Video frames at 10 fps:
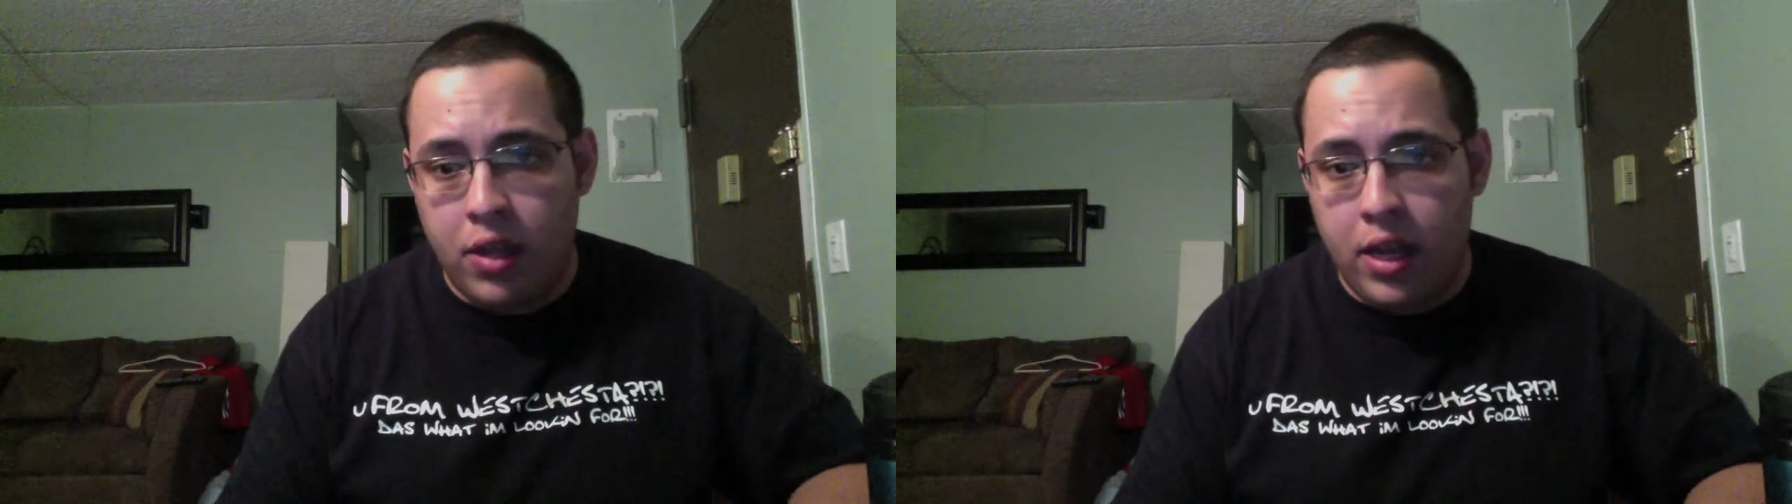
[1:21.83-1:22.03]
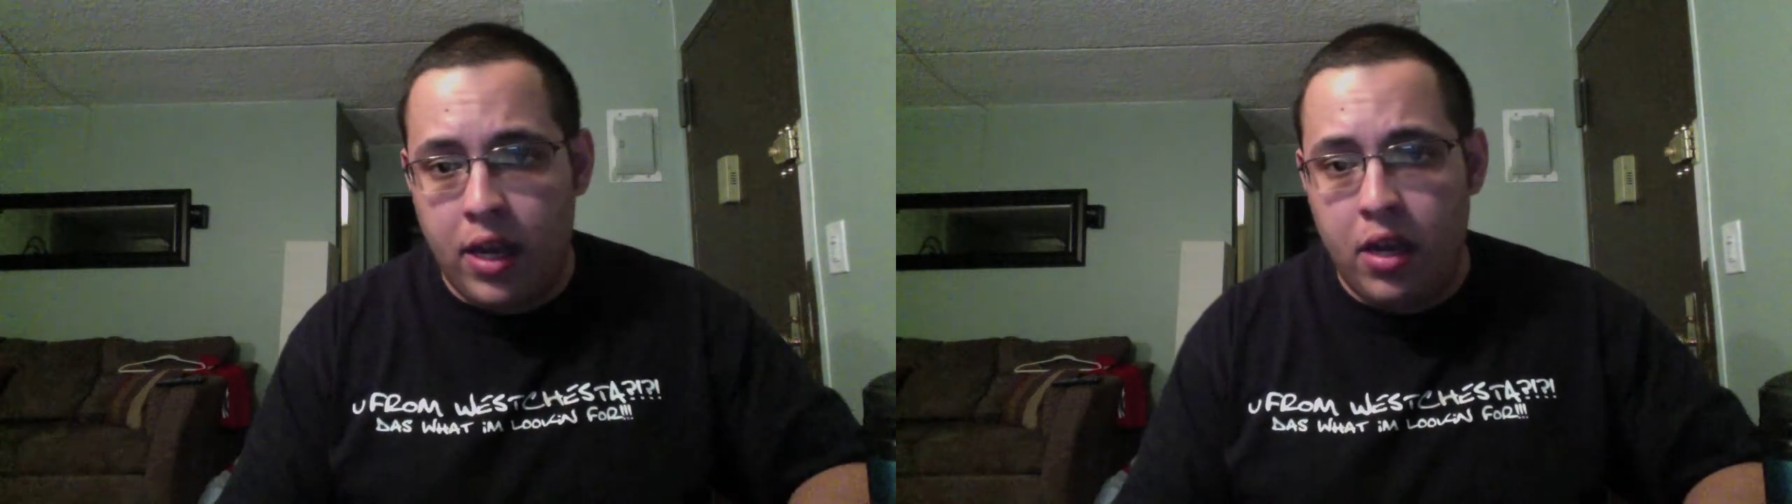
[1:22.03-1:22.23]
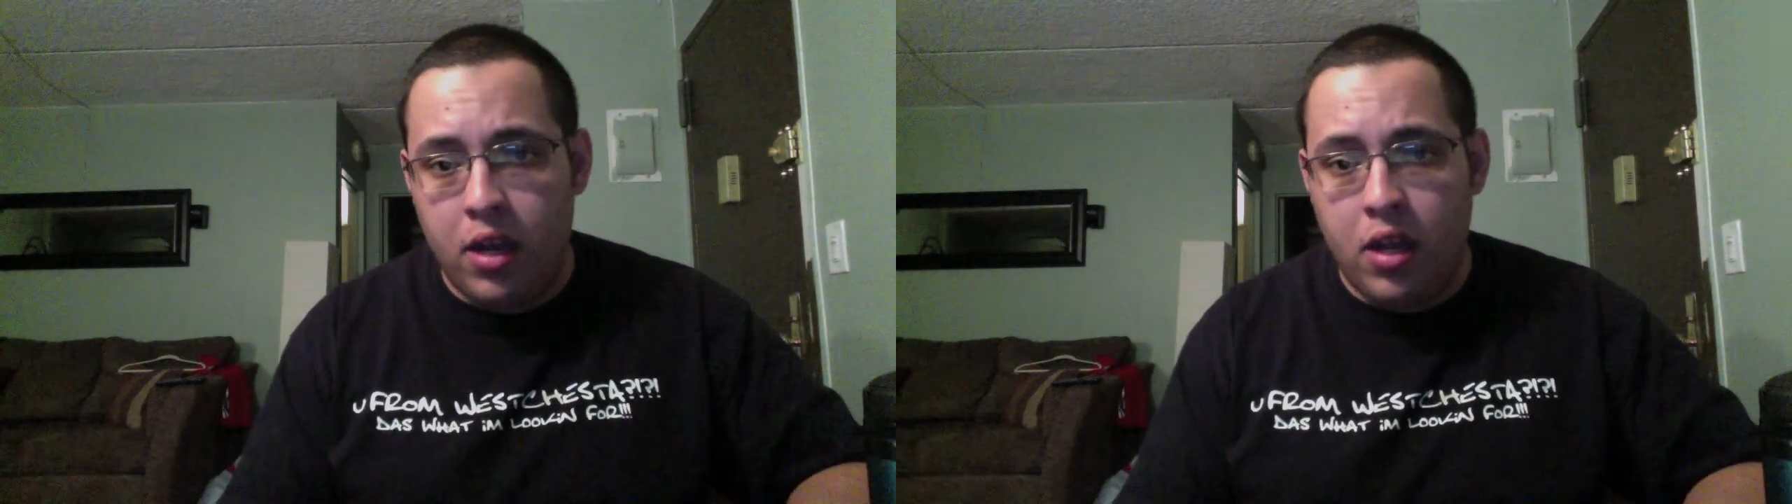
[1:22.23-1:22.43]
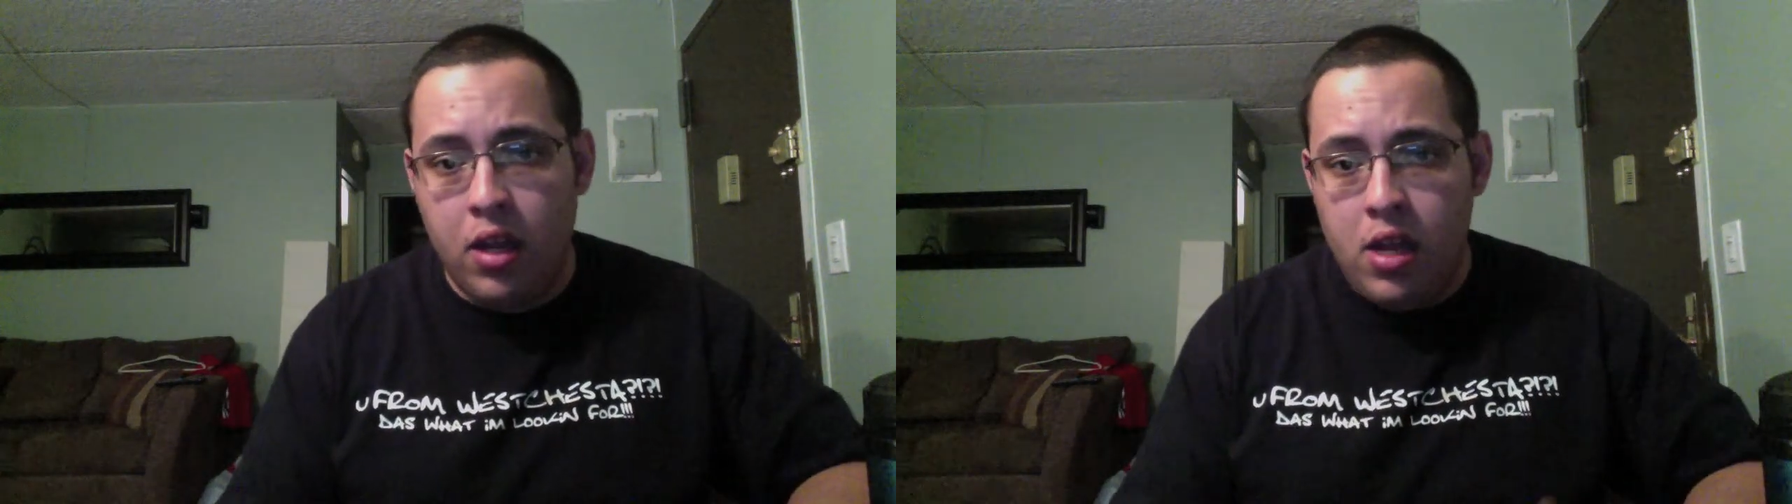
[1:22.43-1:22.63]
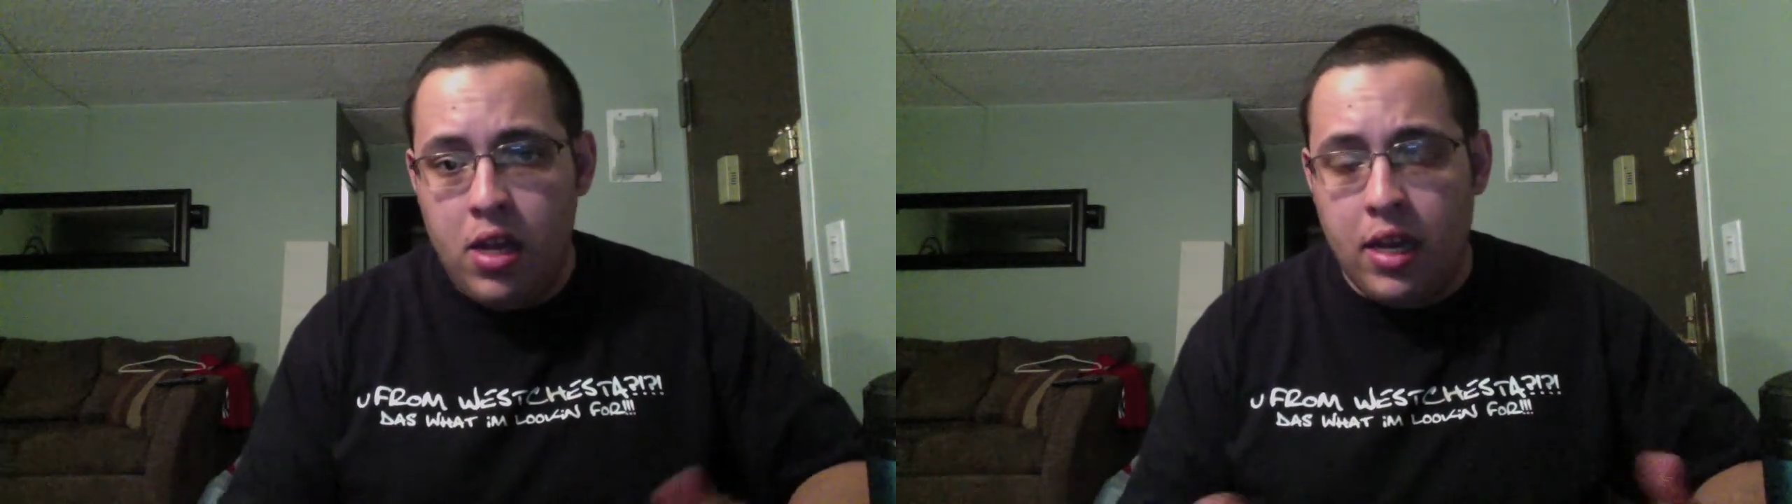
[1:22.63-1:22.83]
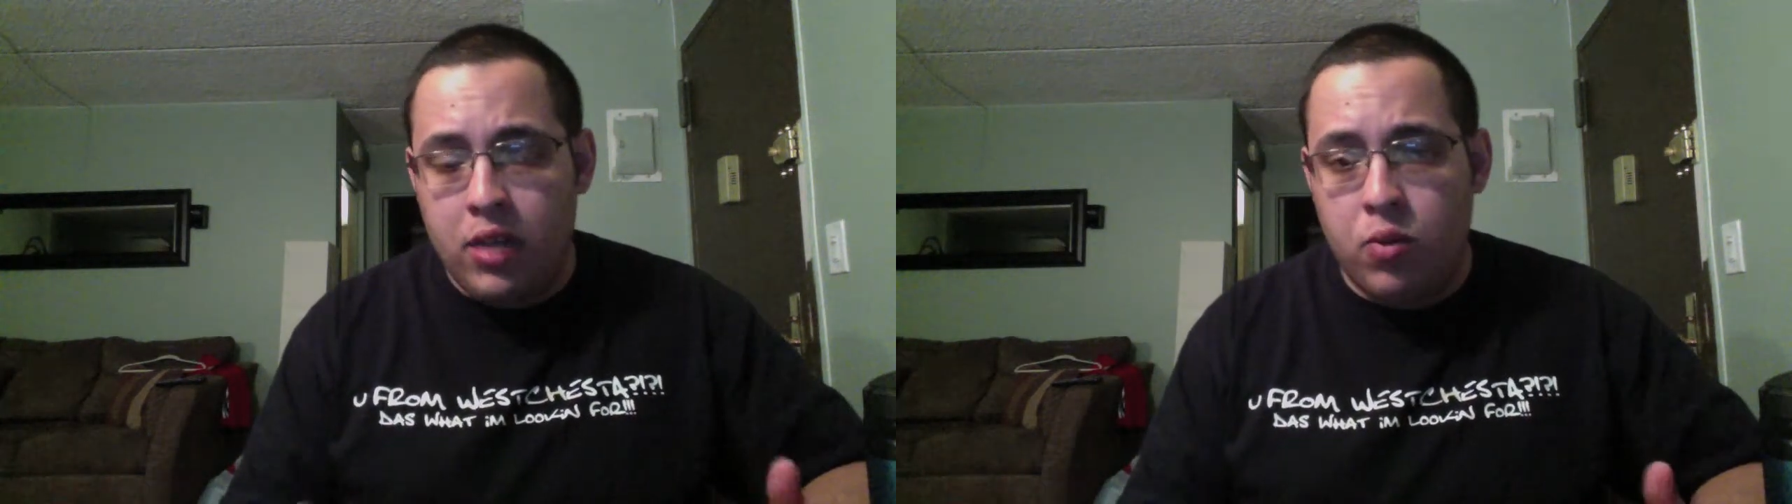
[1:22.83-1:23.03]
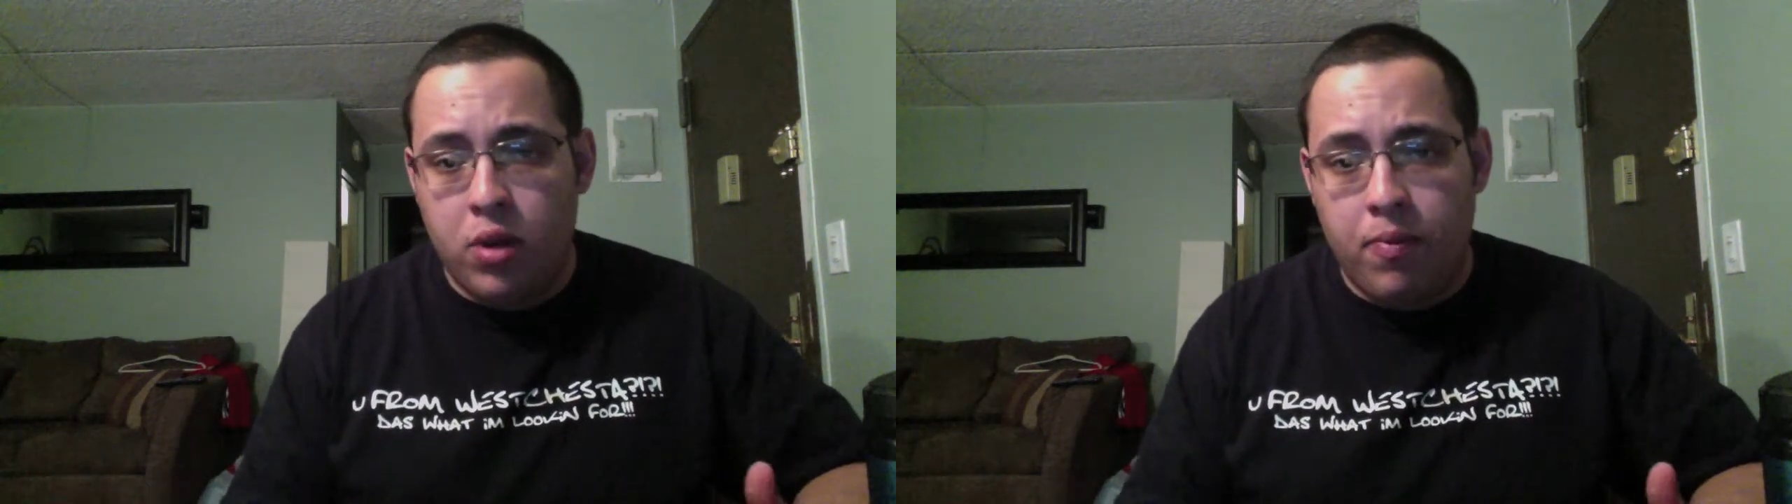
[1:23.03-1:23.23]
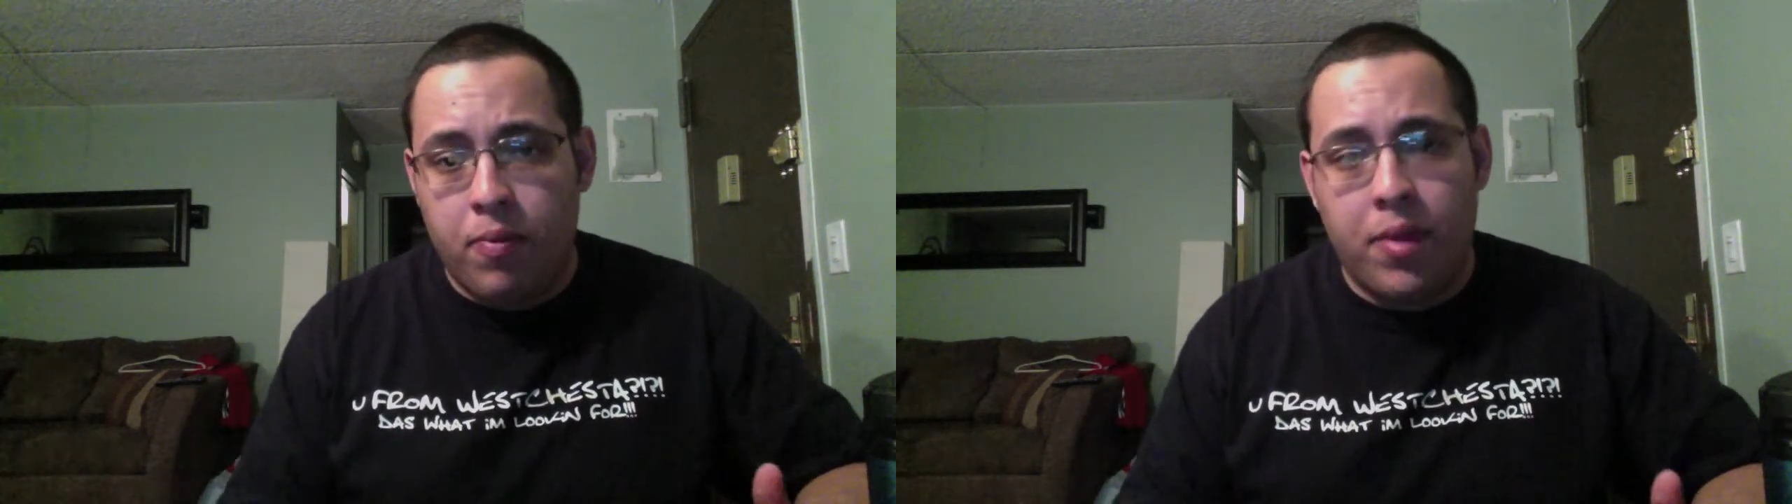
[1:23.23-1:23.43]
then next one
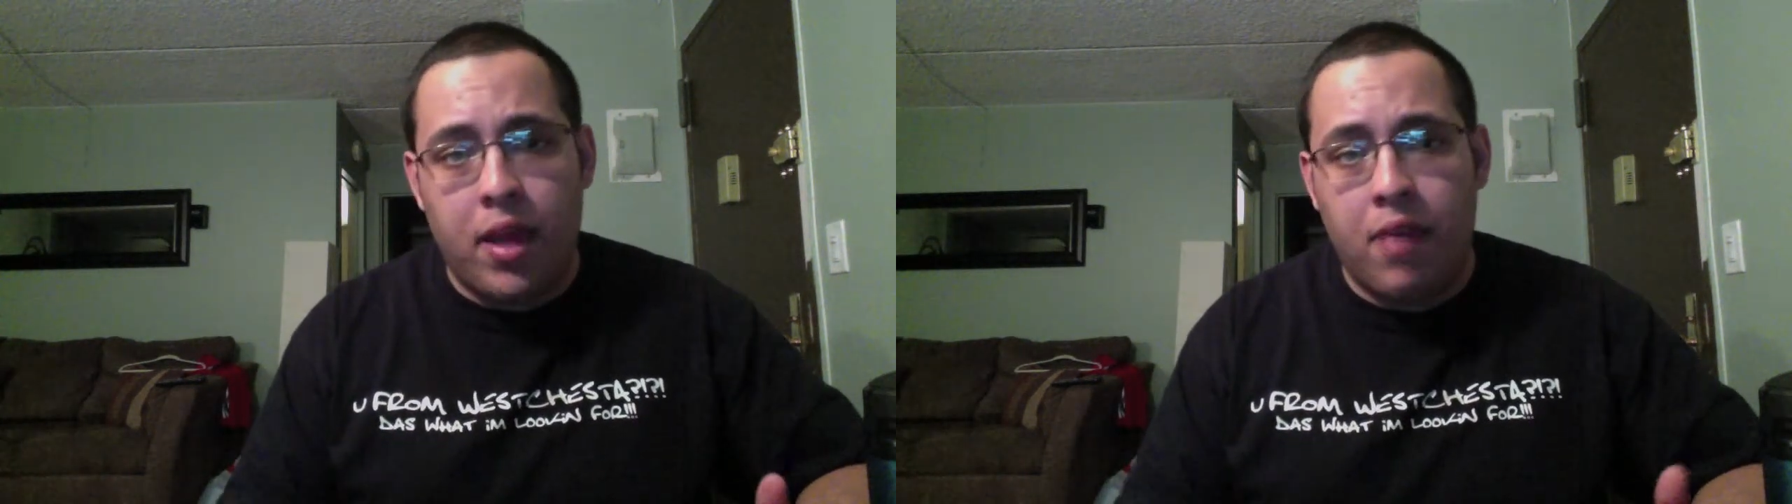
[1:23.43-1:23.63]
up from that,